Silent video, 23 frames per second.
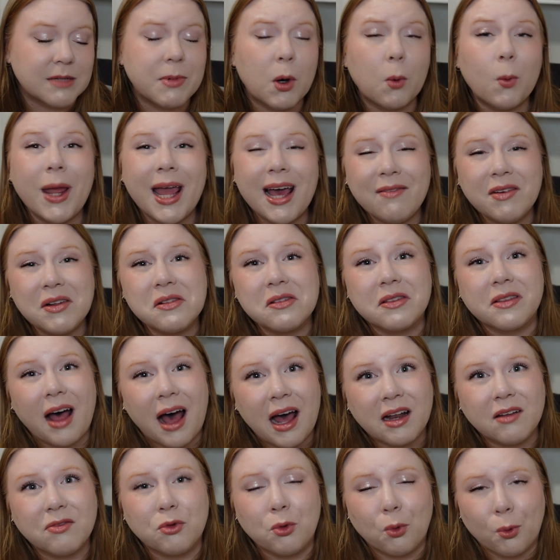but we have a
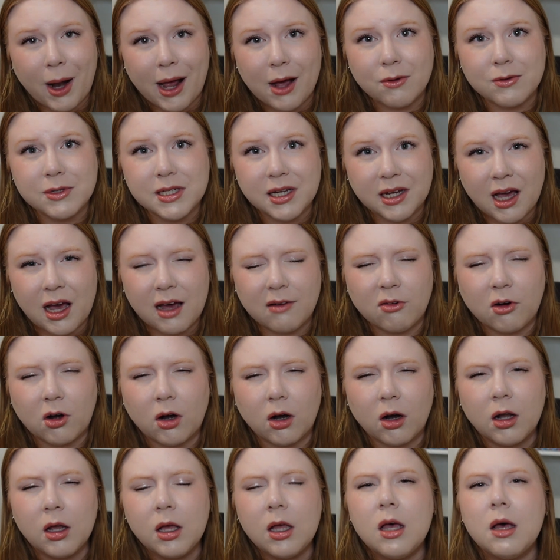lot of ground to
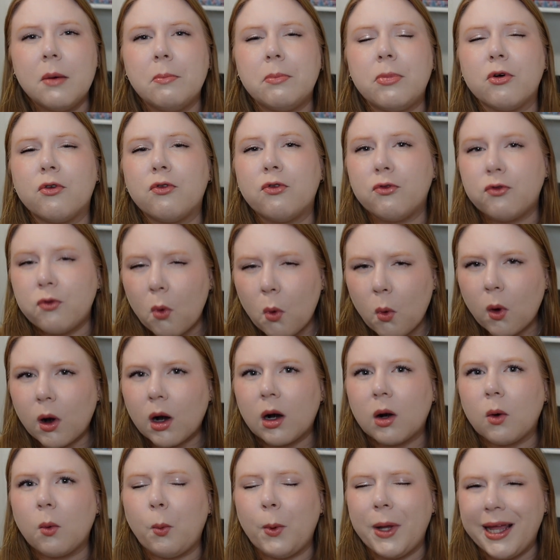cover
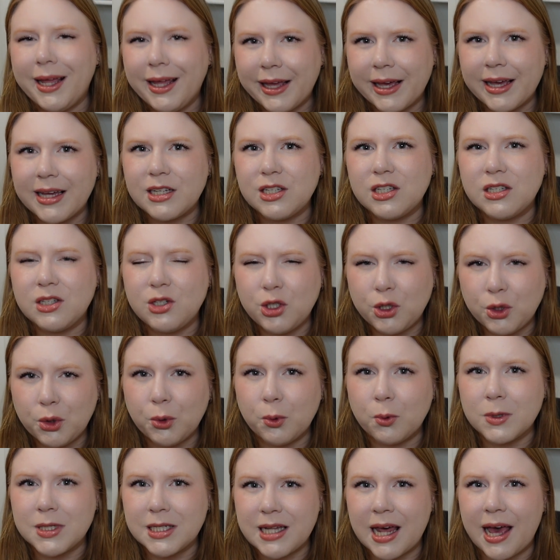before we get
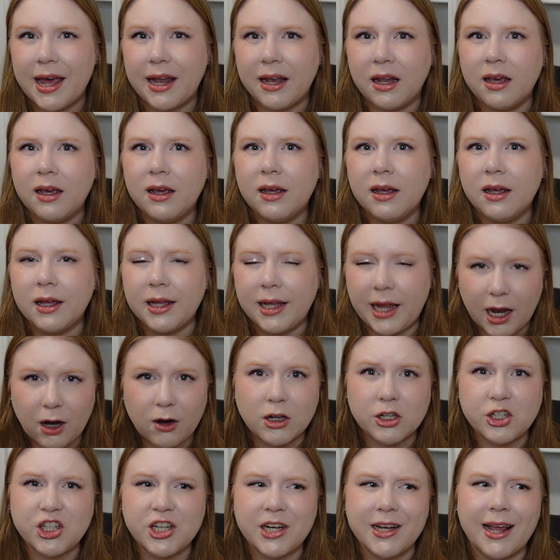to said
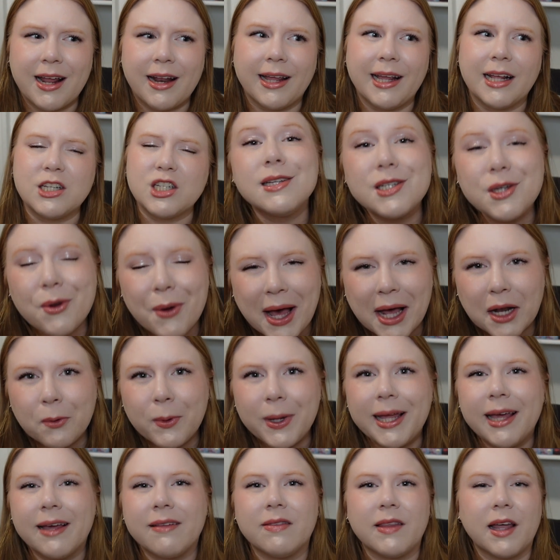carriage shenanigans. So how do we
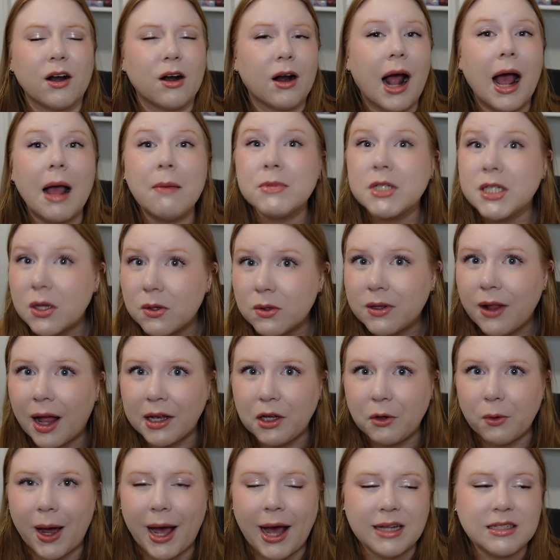get there? I'm so glad
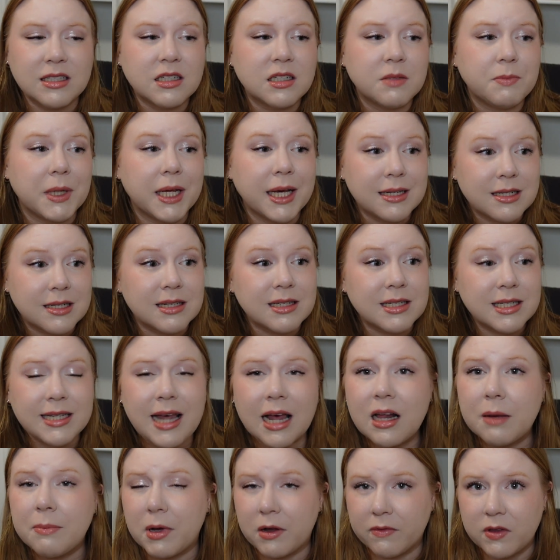you asked because the
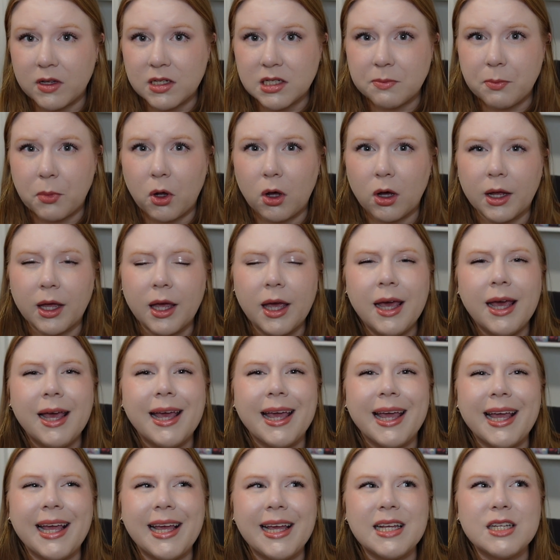setup of this book
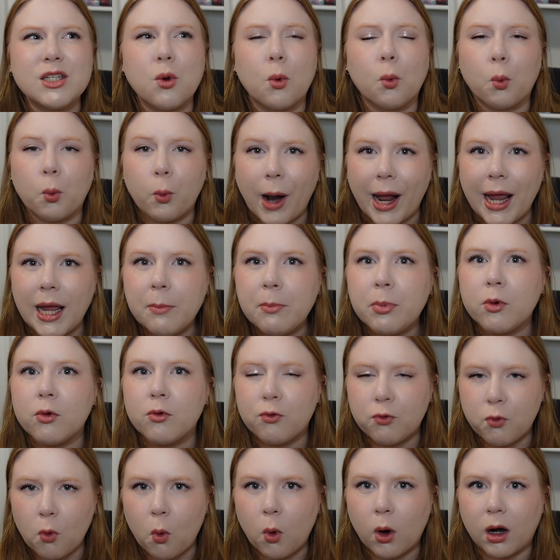is ripe
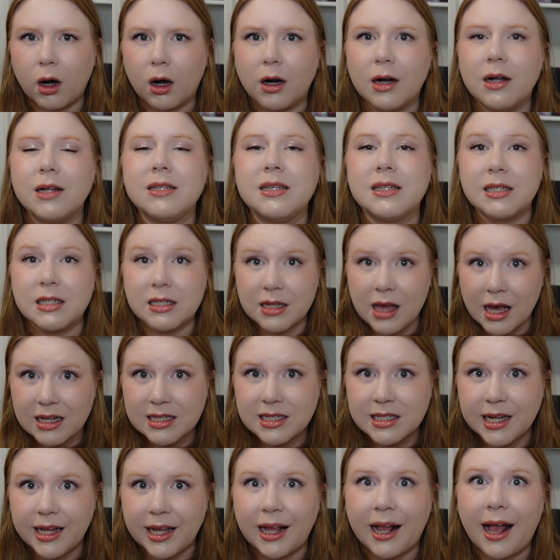for
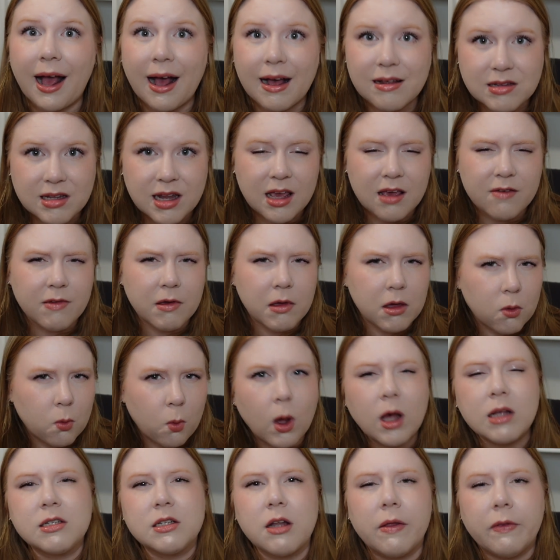discussing as if it
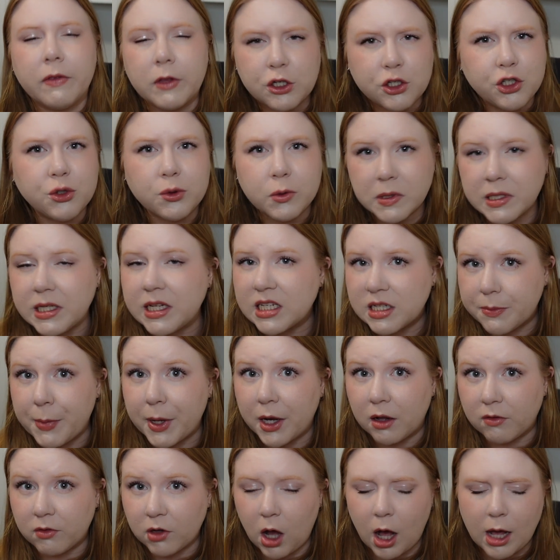was the juiciest
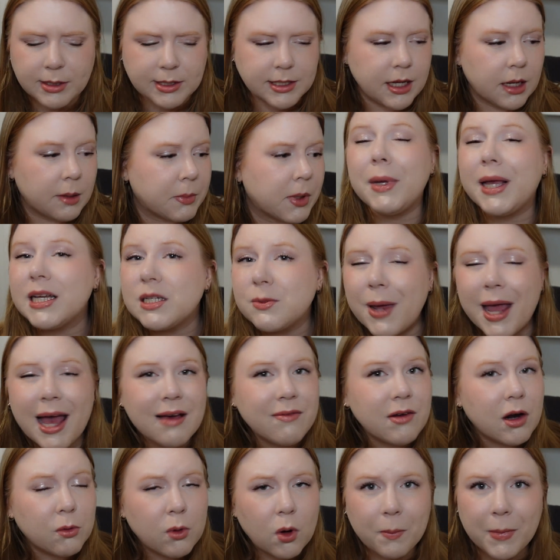bit of gossip because we have
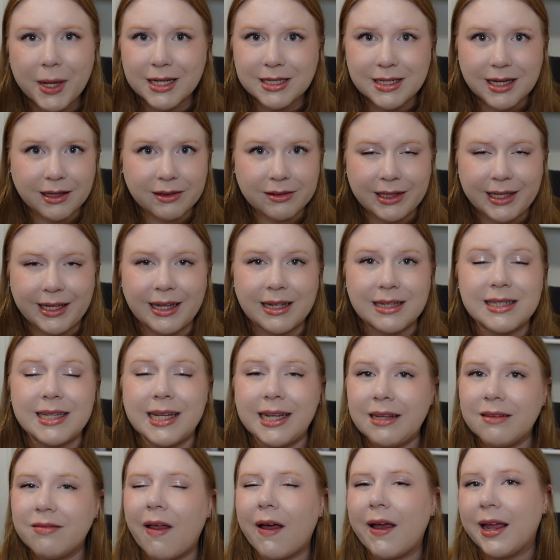our romantic leads,
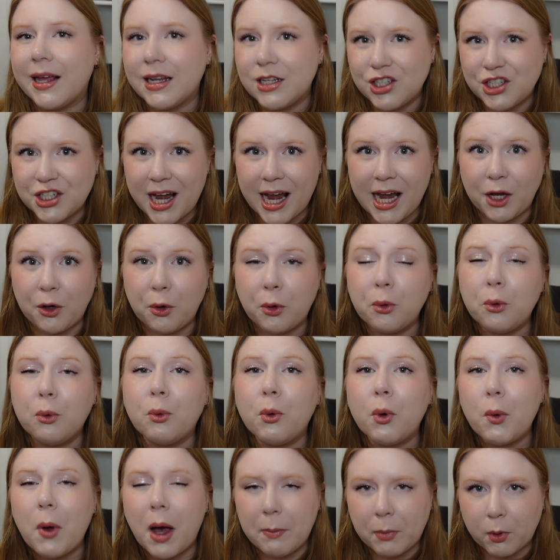Eli and Jane, who
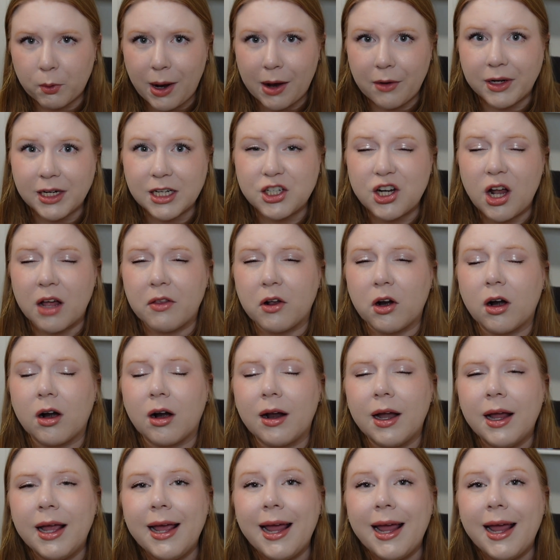grew up around each other